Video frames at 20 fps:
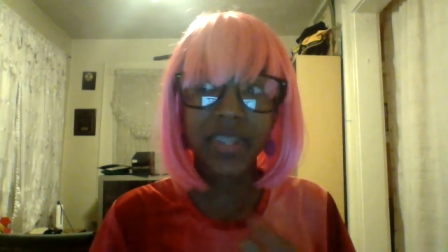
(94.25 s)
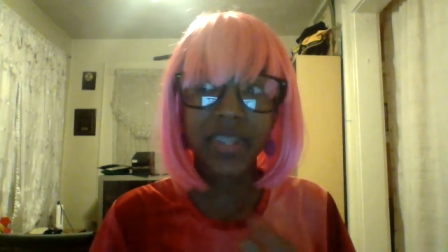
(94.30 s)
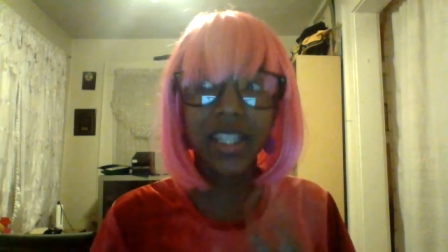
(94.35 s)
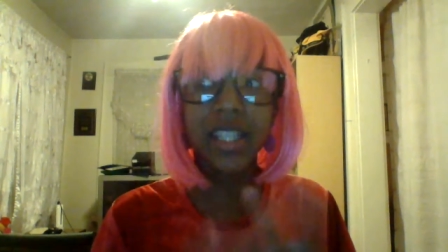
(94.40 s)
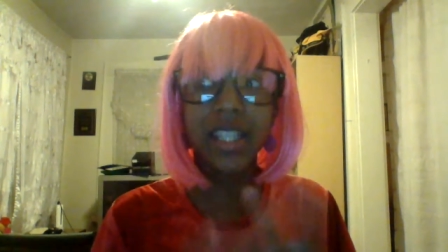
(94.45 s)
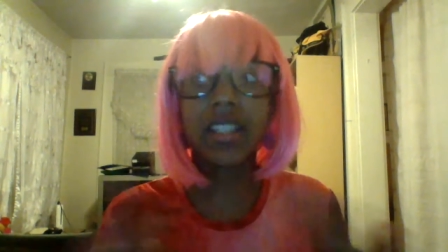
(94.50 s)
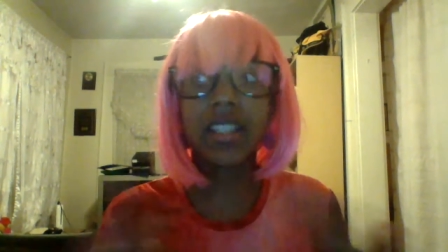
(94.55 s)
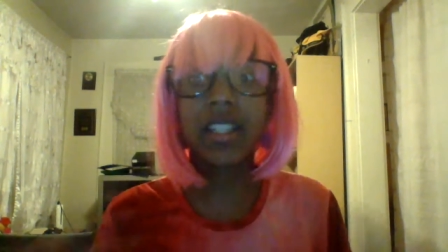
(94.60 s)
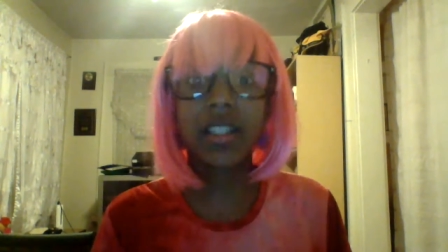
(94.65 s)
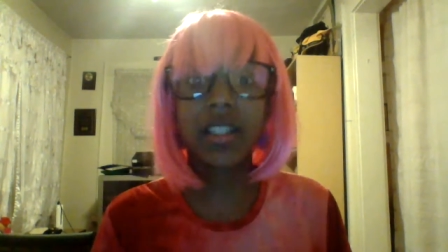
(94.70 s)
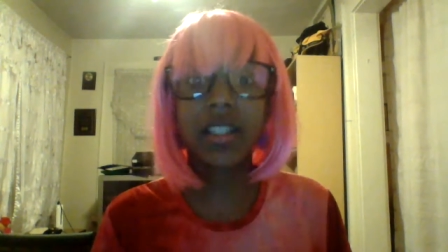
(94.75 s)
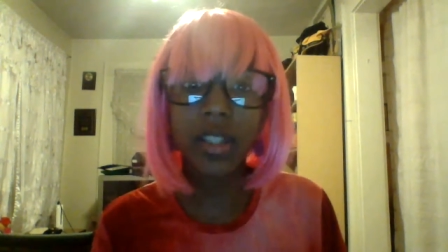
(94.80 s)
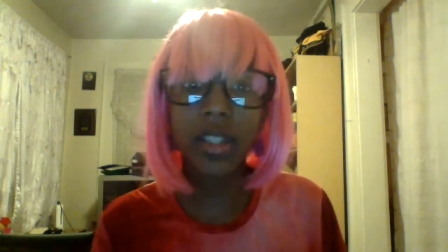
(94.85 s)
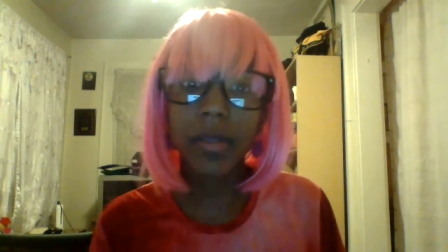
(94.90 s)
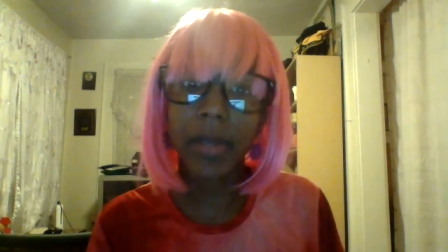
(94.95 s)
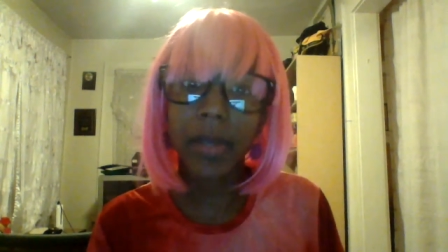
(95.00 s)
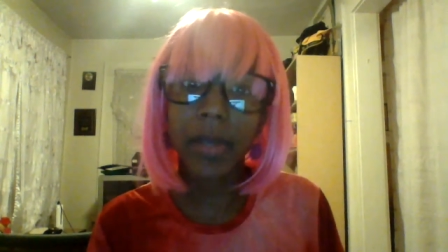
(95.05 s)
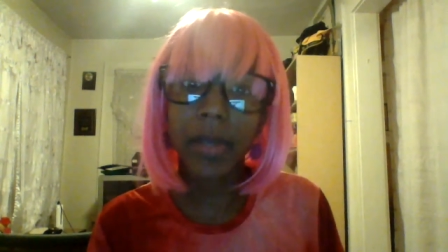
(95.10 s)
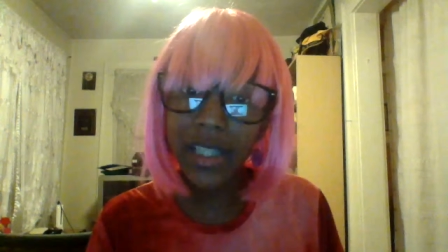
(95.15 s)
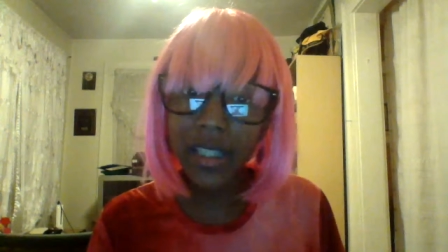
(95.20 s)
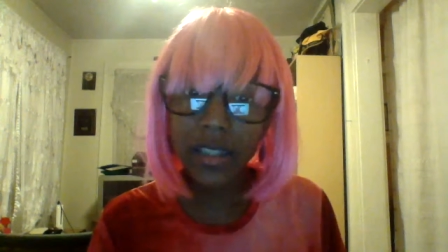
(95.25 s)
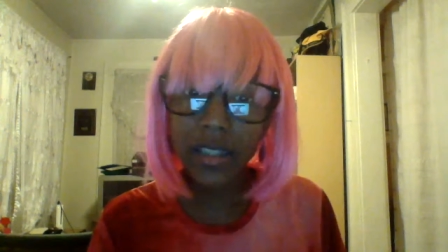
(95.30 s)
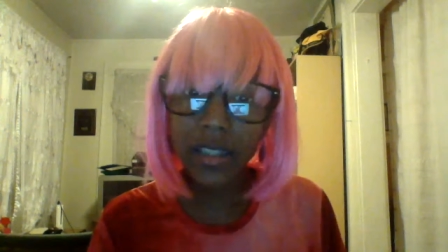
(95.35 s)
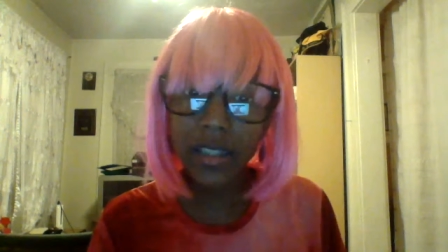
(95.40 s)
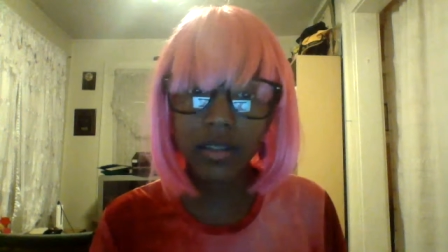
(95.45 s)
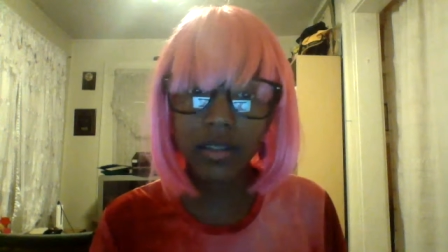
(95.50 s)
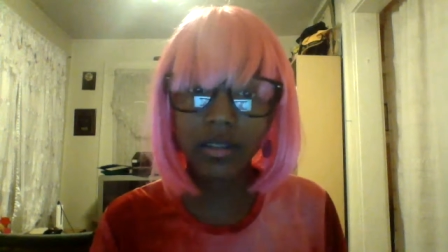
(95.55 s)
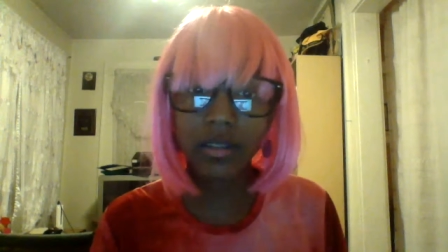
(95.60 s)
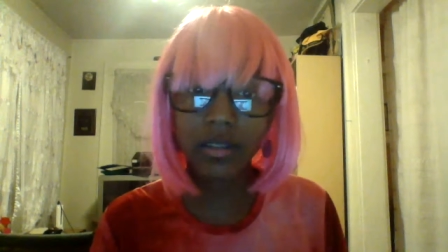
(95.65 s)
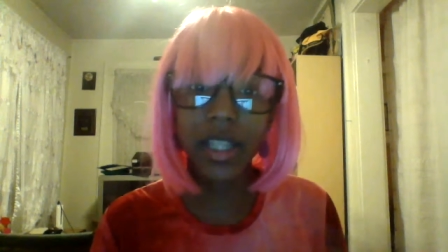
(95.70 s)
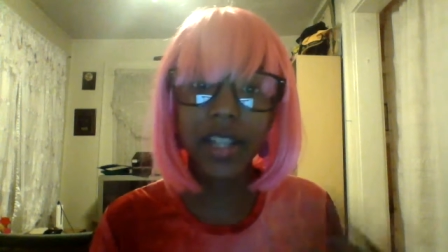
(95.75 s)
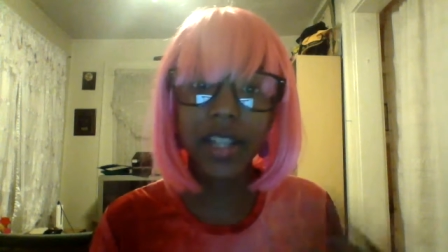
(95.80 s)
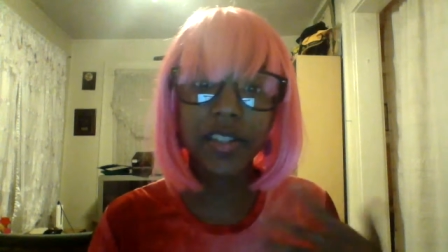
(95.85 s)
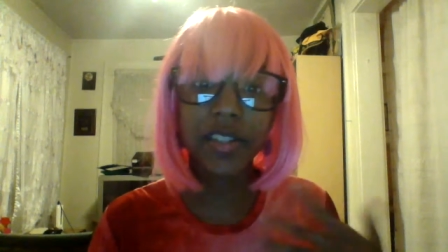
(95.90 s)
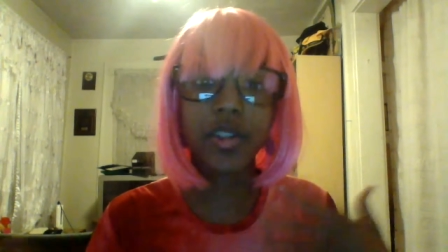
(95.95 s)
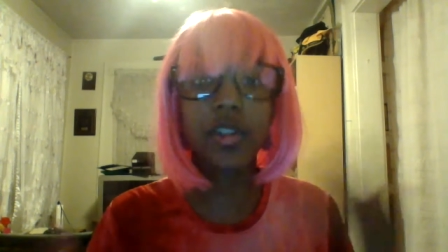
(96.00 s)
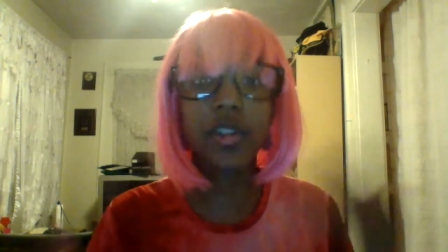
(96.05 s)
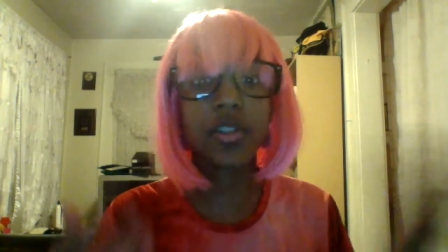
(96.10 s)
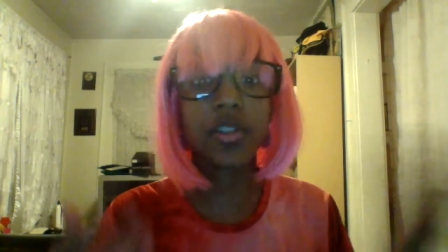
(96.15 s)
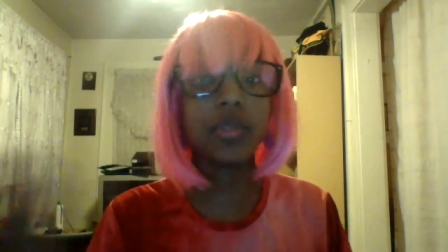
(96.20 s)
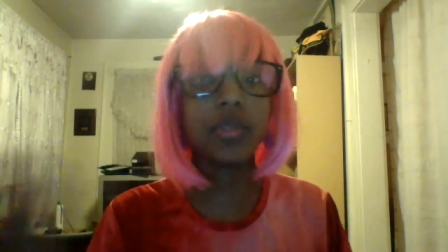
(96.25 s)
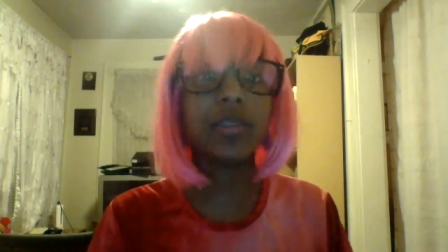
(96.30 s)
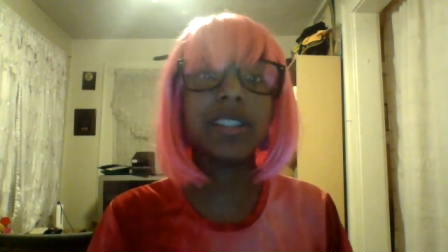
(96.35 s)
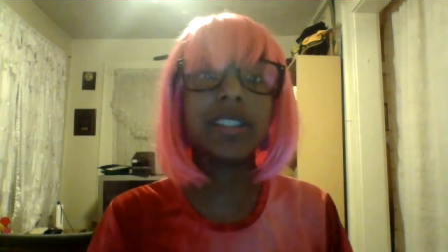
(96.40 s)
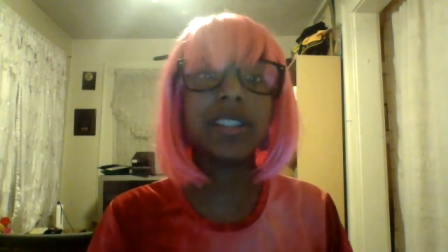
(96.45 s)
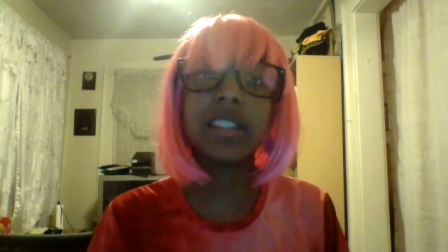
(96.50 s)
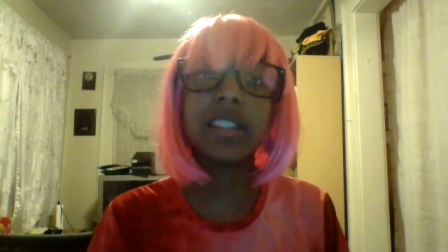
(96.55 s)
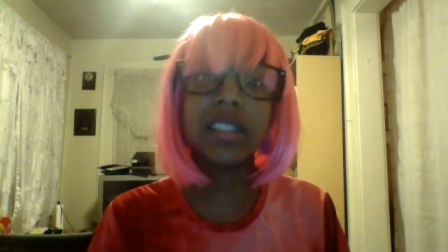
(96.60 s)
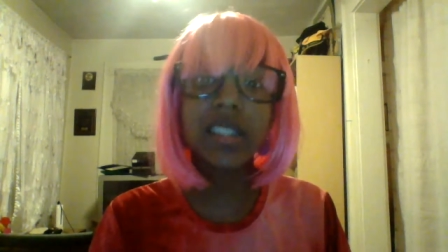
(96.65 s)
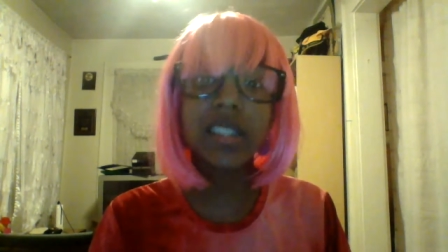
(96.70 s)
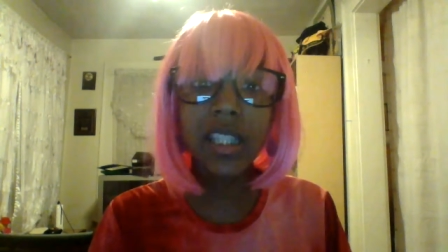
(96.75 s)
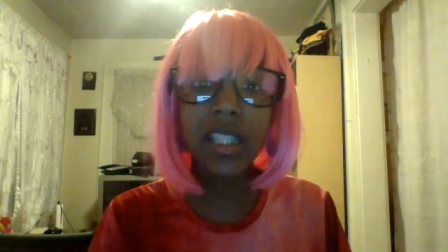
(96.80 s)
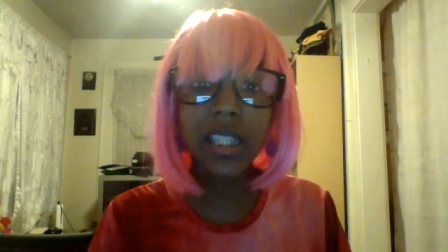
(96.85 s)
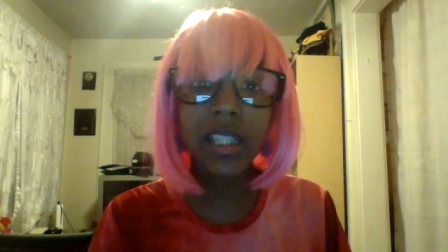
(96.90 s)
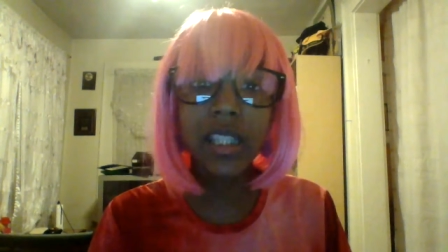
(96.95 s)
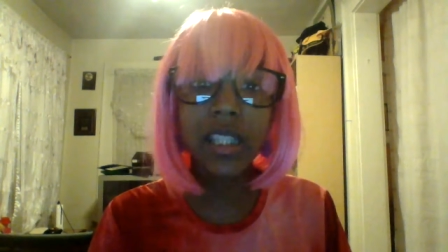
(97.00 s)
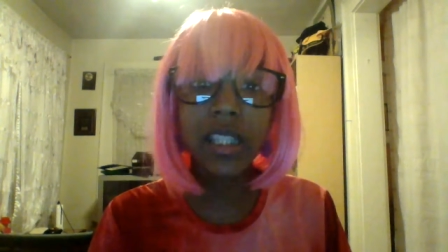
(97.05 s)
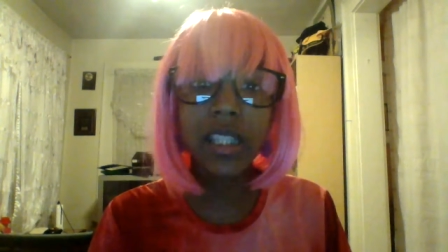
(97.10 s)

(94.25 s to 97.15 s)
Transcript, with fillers: And that's really about it. That's all you get to see,